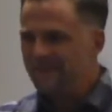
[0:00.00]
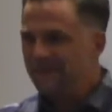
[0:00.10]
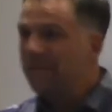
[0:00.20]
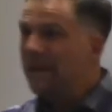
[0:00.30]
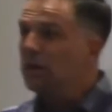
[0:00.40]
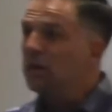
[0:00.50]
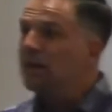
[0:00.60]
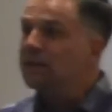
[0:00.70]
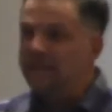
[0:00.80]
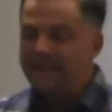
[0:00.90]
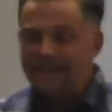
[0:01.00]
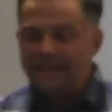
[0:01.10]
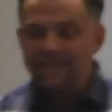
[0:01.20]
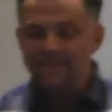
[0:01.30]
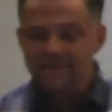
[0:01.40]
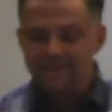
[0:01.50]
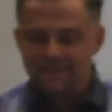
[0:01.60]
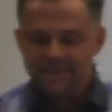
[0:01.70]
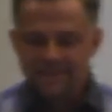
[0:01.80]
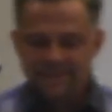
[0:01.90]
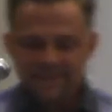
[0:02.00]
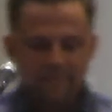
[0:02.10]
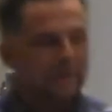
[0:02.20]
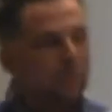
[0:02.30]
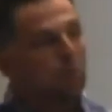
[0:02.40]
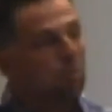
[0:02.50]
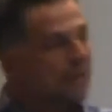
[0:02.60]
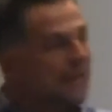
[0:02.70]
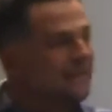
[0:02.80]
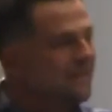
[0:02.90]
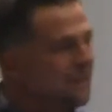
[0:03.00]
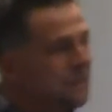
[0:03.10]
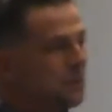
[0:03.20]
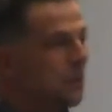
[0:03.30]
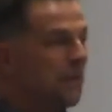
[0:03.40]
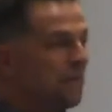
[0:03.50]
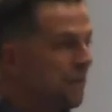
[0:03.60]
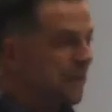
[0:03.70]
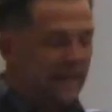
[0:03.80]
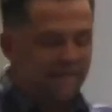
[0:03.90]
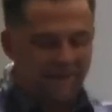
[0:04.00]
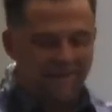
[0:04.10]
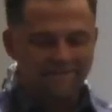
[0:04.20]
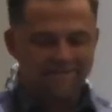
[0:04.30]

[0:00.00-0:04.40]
May grudging gifts be replaced with joyful giving.